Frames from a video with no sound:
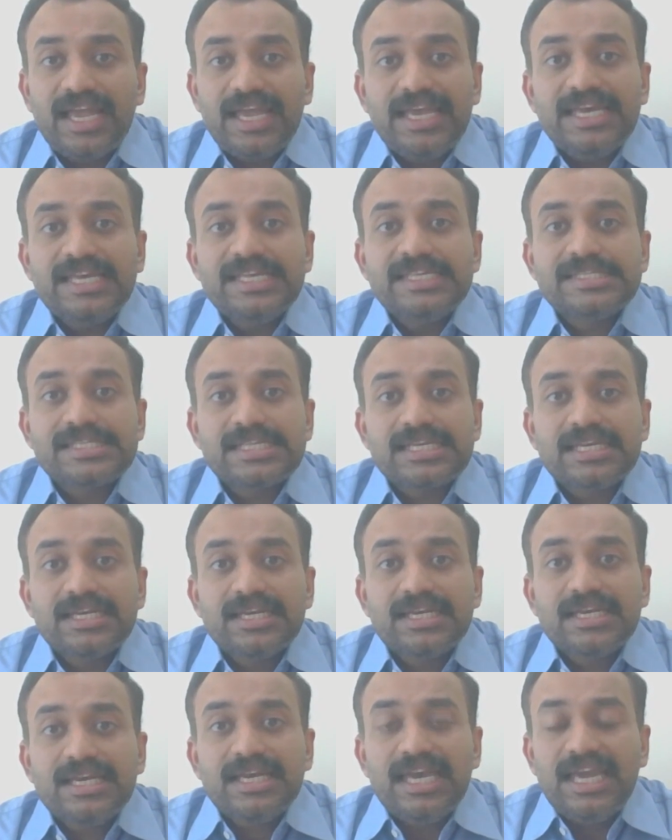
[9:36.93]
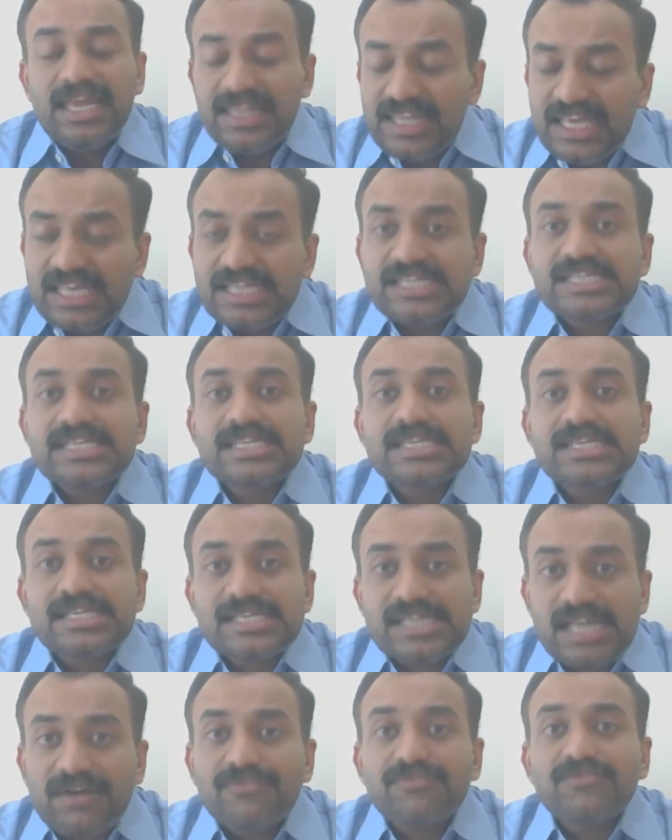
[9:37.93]
is in
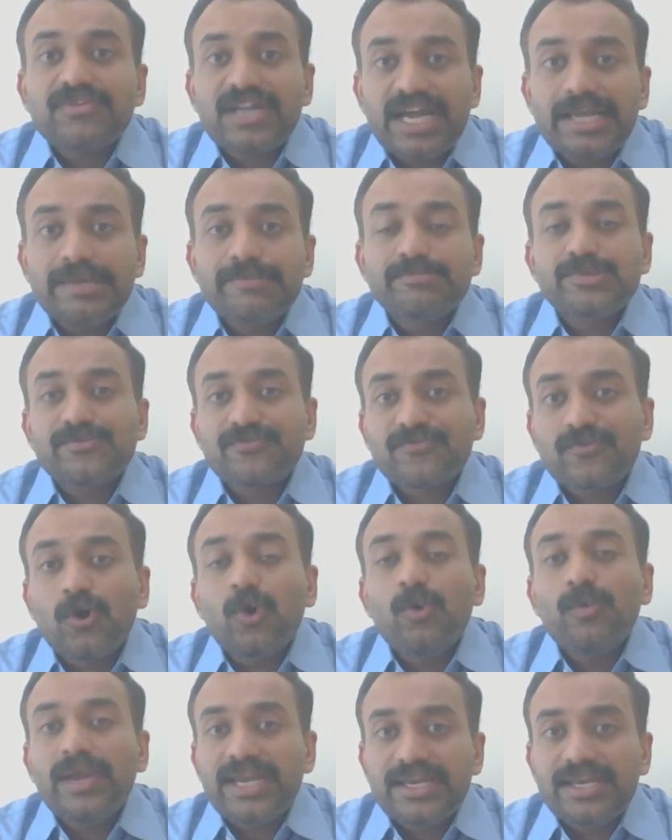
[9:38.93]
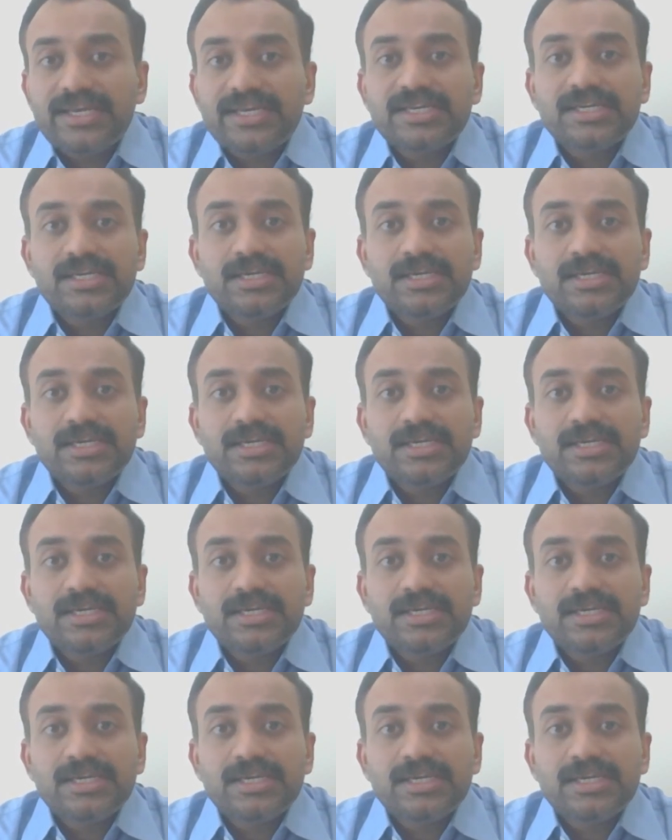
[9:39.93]
these tough times of COVID,